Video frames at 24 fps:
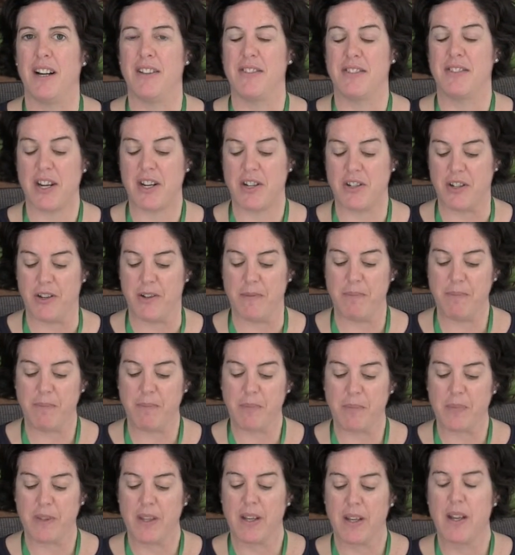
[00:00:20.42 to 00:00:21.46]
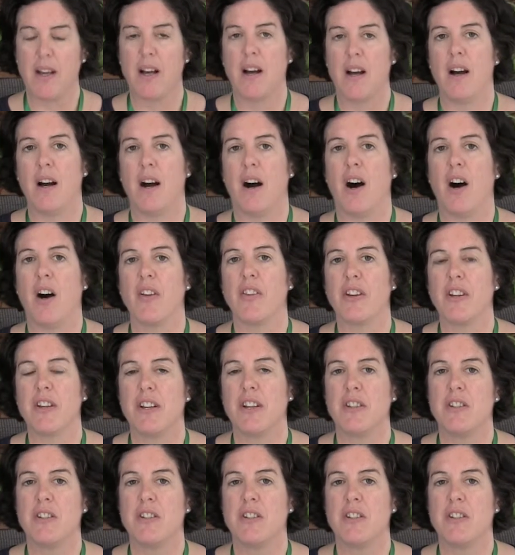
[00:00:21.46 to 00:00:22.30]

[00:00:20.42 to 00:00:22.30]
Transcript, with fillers: session are that